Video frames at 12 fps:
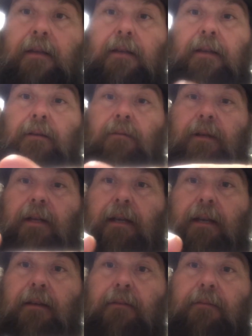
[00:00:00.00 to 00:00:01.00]
And what I
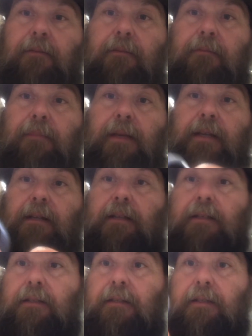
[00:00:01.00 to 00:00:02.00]
have made
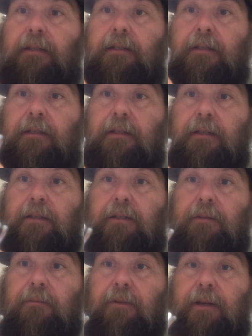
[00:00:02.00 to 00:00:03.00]
is a
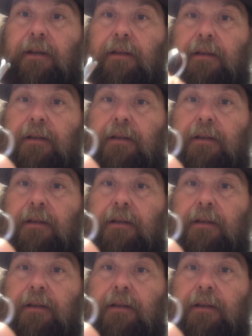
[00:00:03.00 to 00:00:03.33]
jump ring.